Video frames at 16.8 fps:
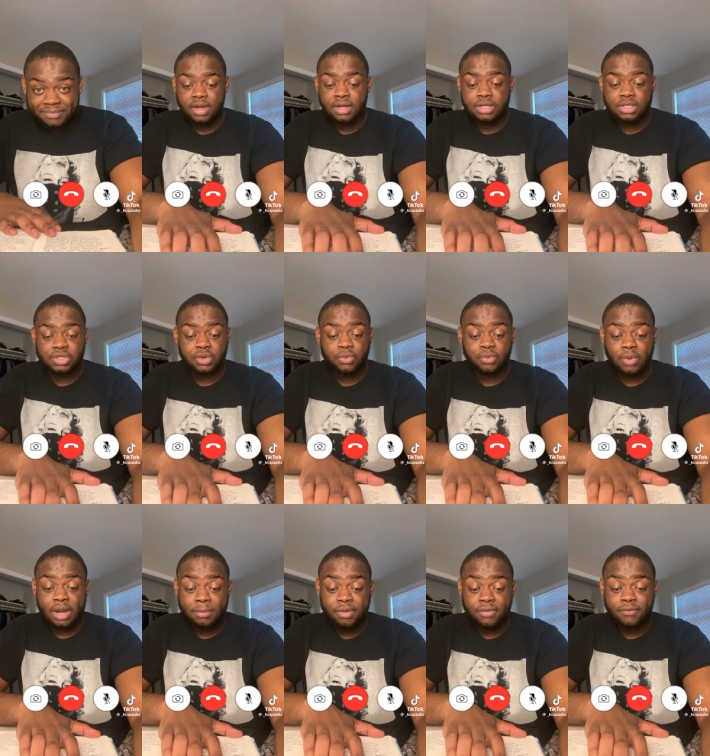So
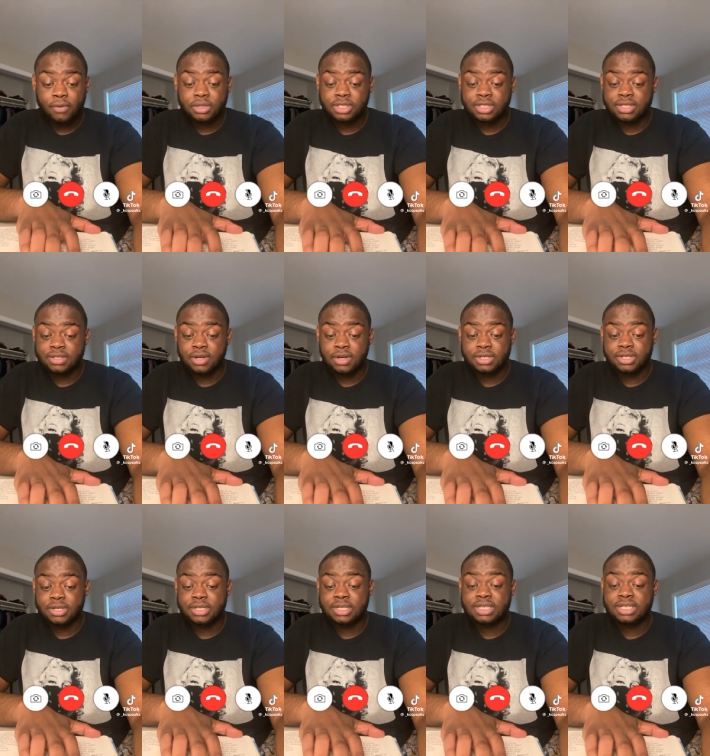right before she starts
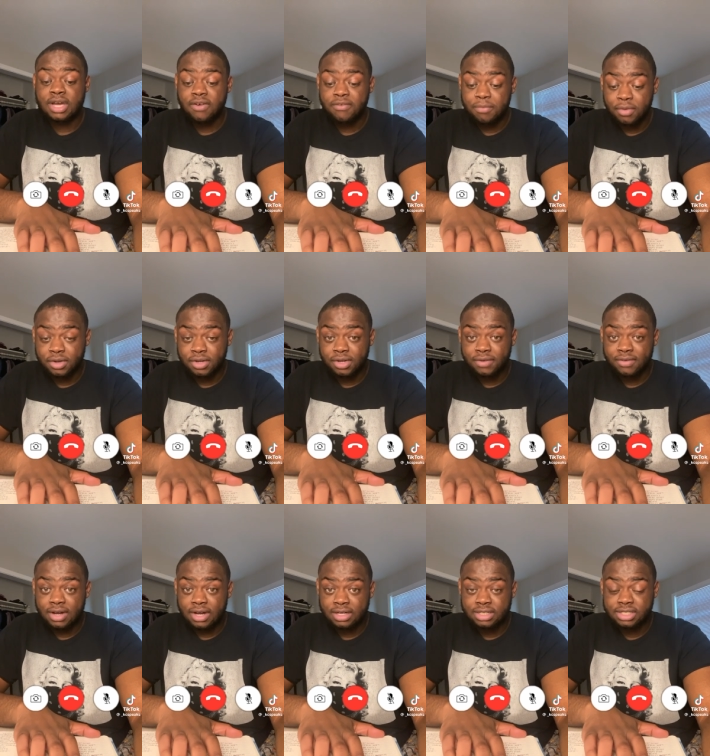her sophomore year of
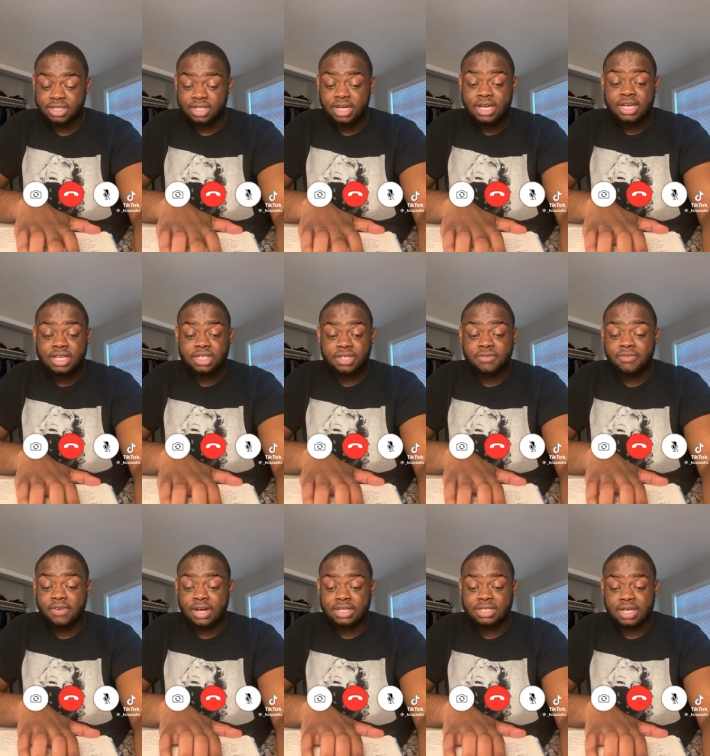college, she
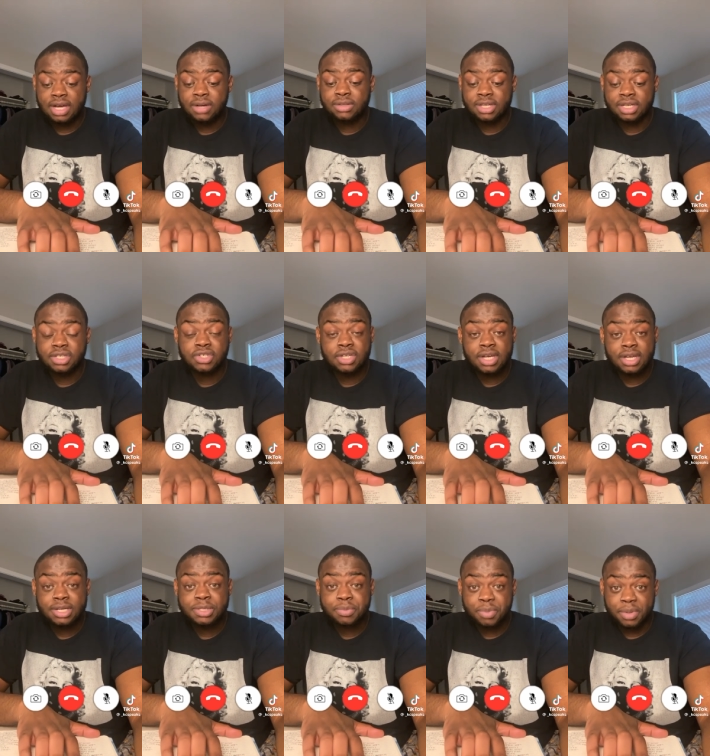finds out that she
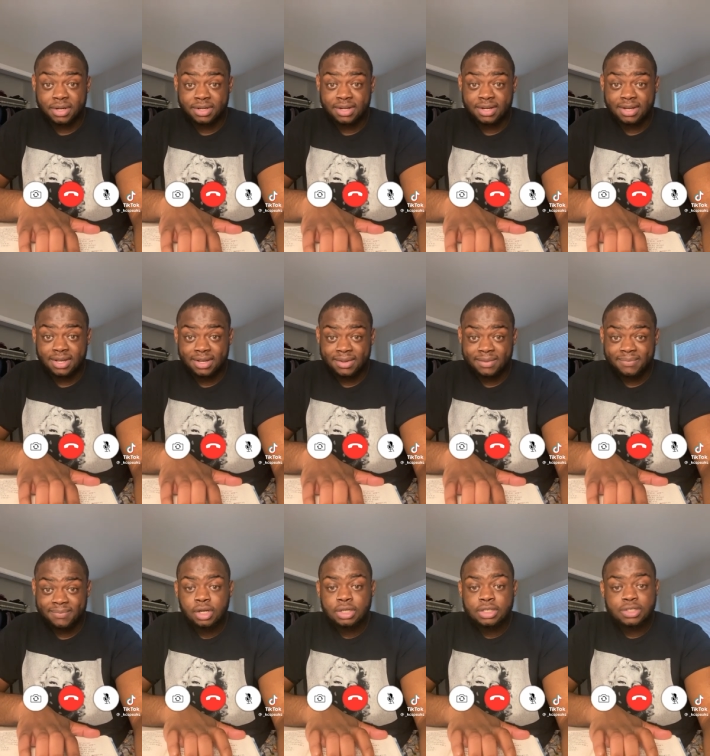is pregnant again.
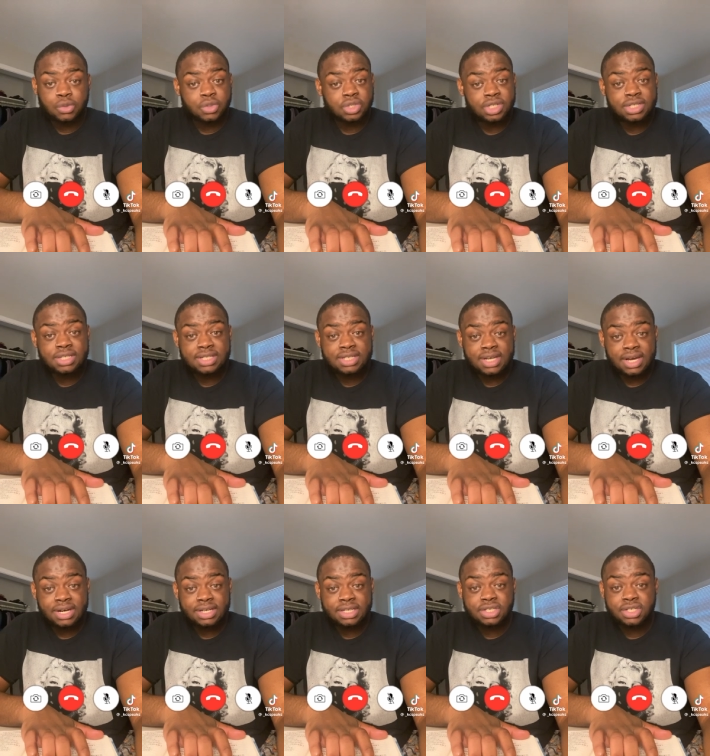So she
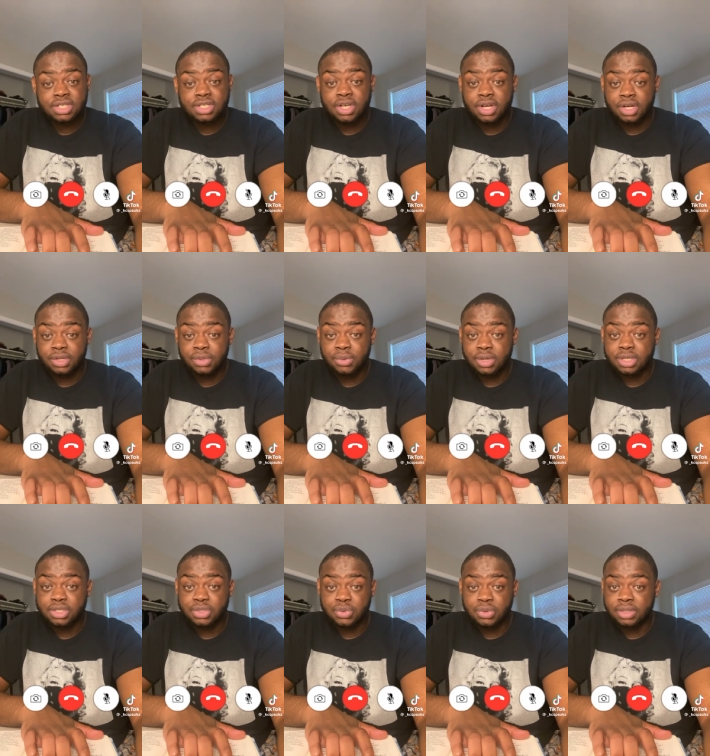decided she's going to do her
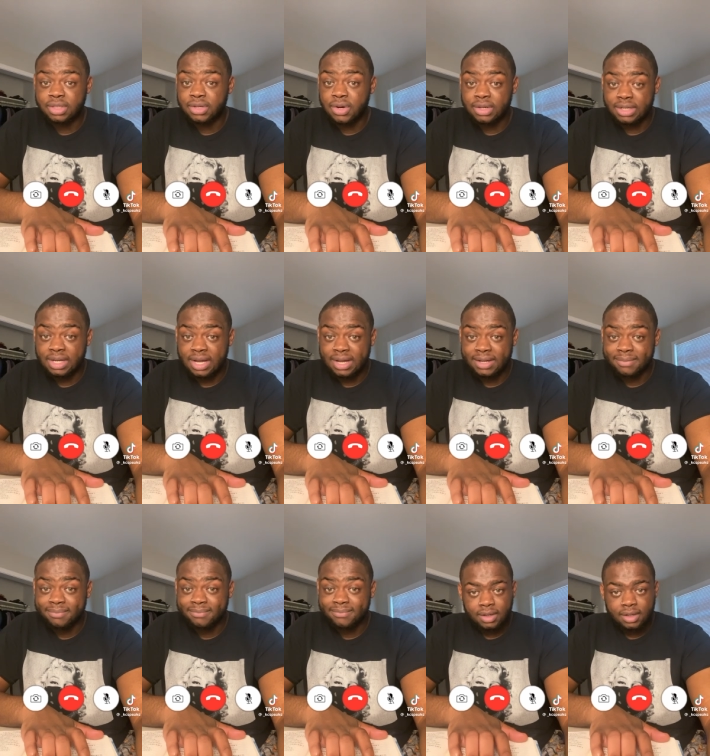schooling online.
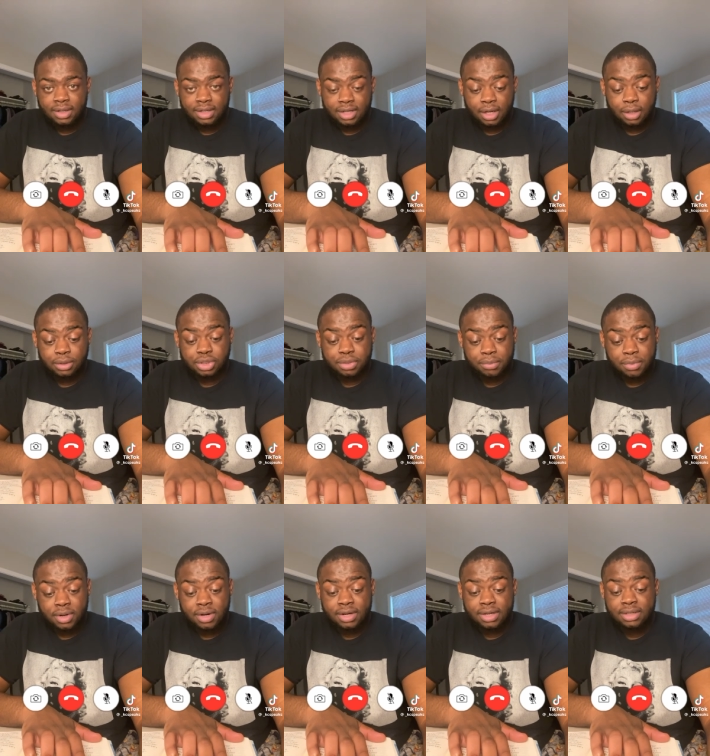Now,
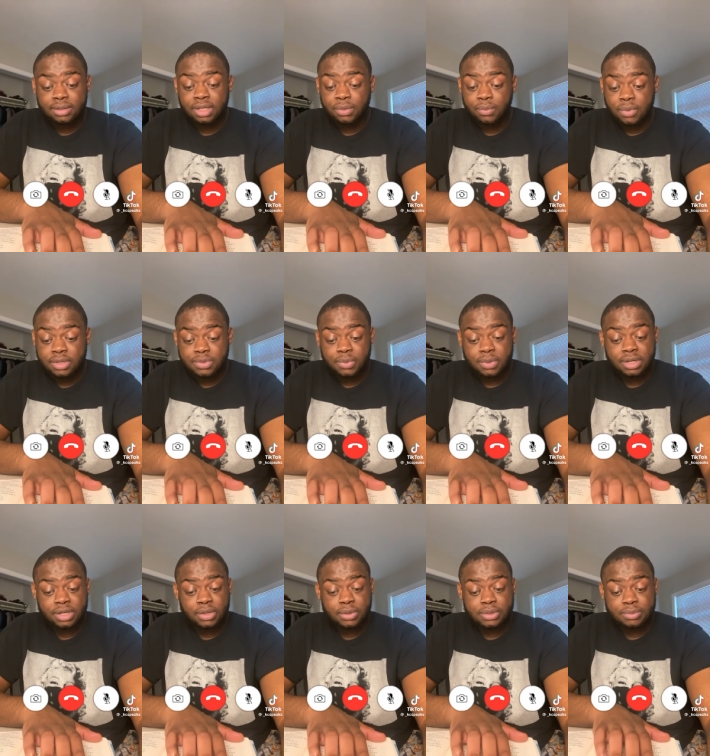Jamari, he was one
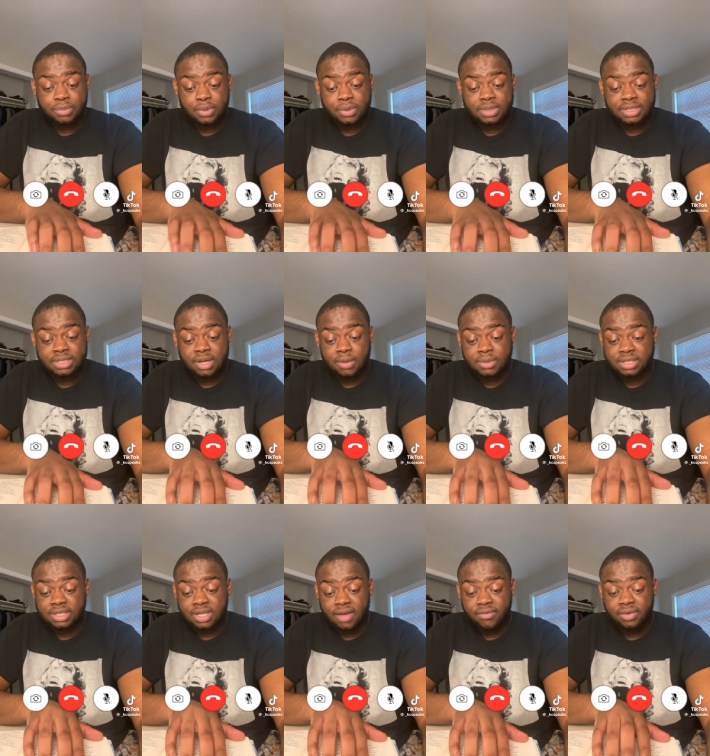of those boys that was
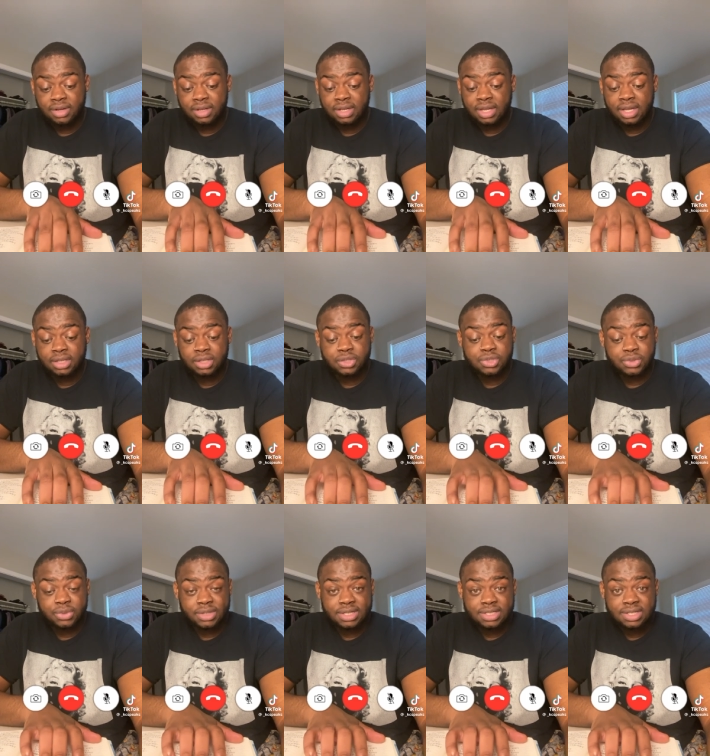definitely in the
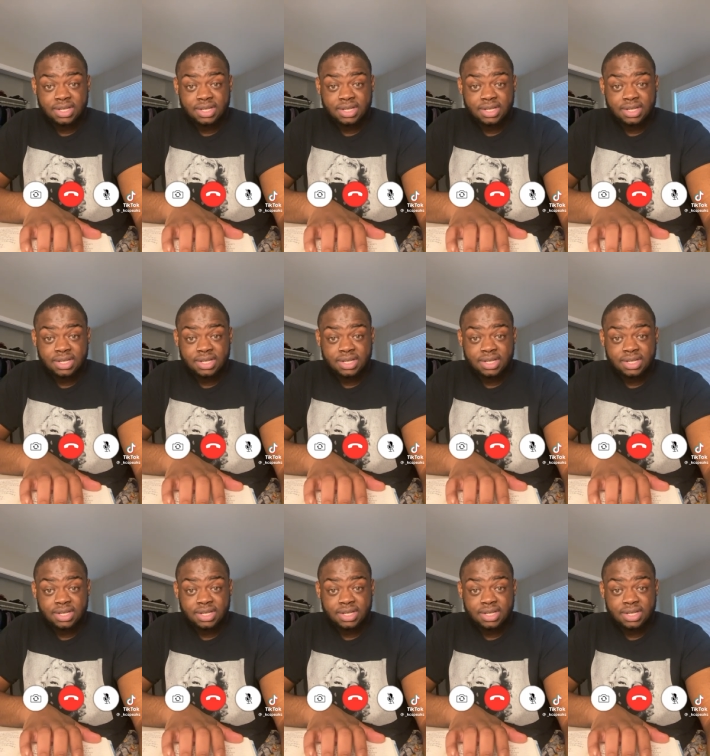streets,